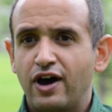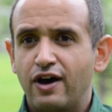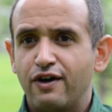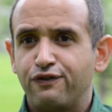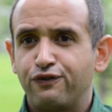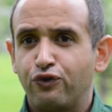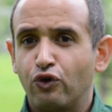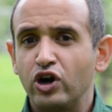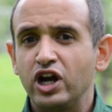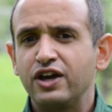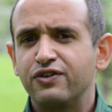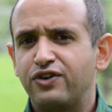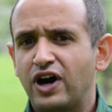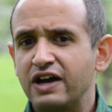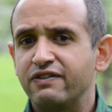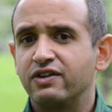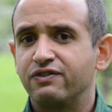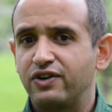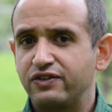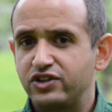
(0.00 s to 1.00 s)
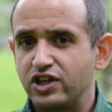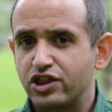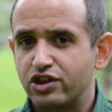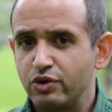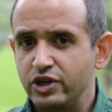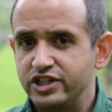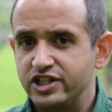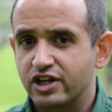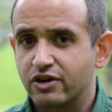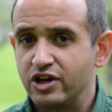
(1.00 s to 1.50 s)
45, and
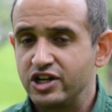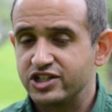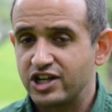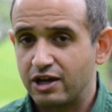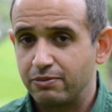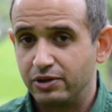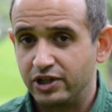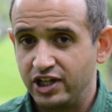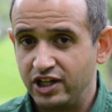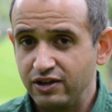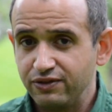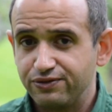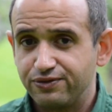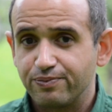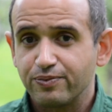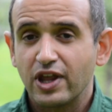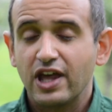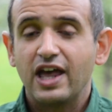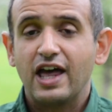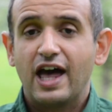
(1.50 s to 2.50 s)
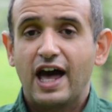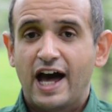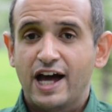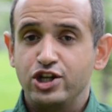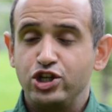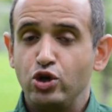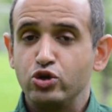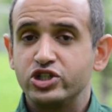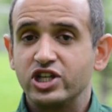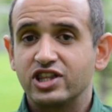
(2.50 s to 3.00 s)
53 degrees, I believe. And
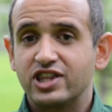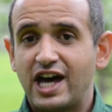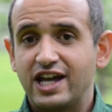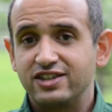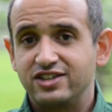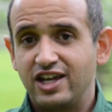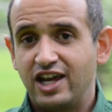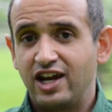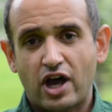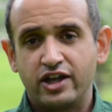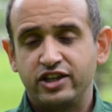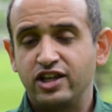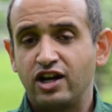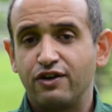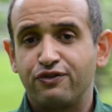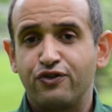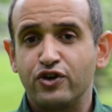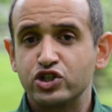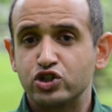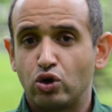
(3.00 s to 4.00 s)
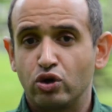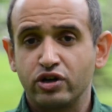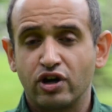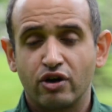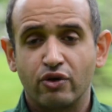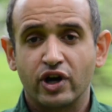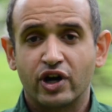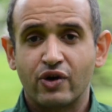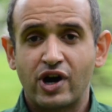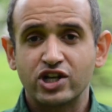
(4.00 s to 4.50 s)
using that data, I did a first order
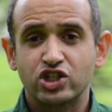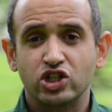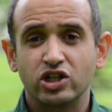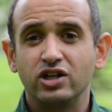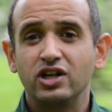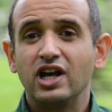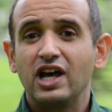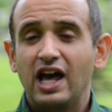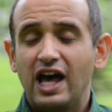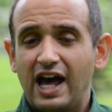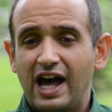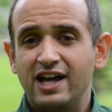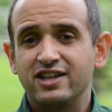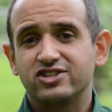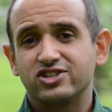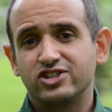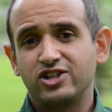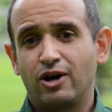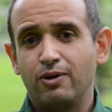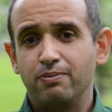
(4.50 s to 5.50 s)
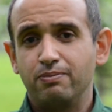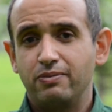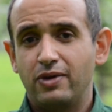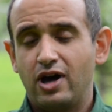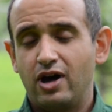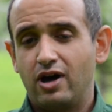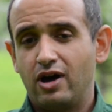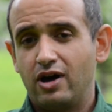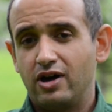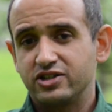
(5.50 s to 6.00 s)
regression and some
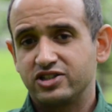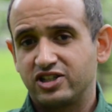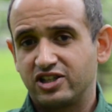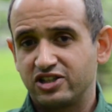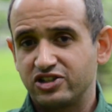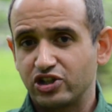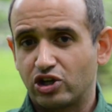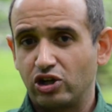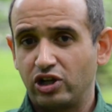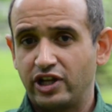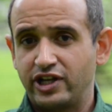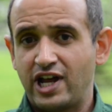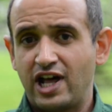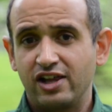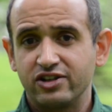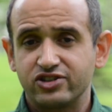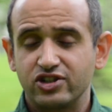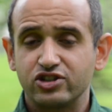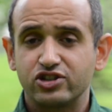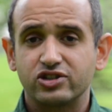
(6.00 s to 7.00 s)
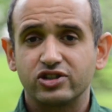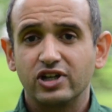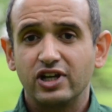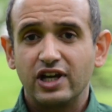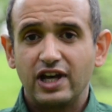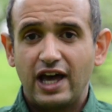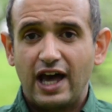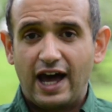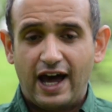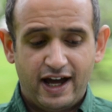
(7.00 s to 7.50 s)
statistical analysis,
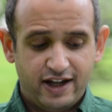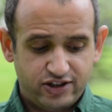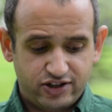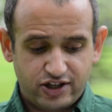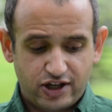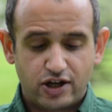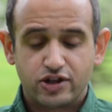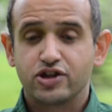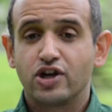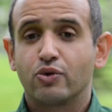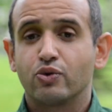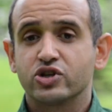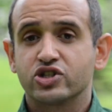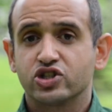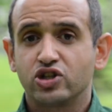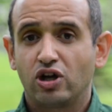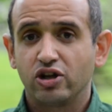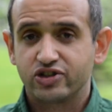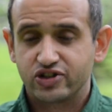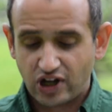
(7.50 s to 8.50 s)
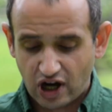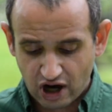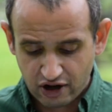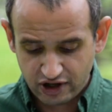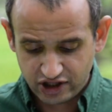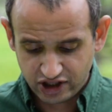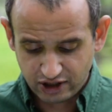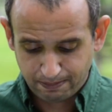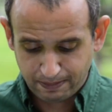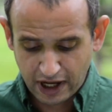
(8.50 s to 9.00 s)
and the results are
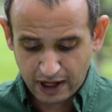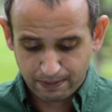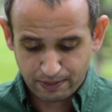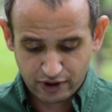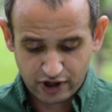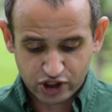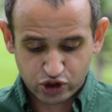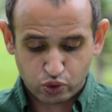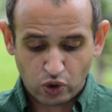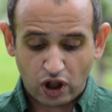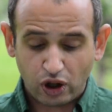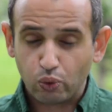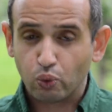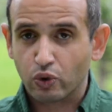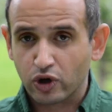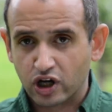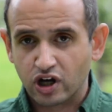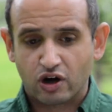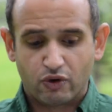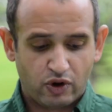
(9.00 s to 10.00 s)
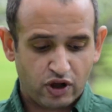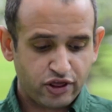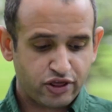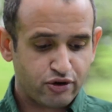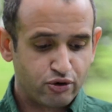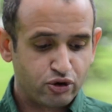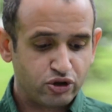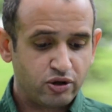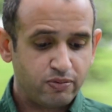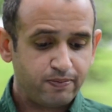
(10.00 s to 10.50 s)
in the paper as well. We're going to run
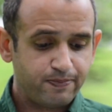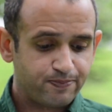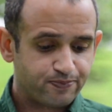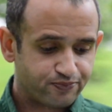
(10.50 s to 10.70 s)
through them.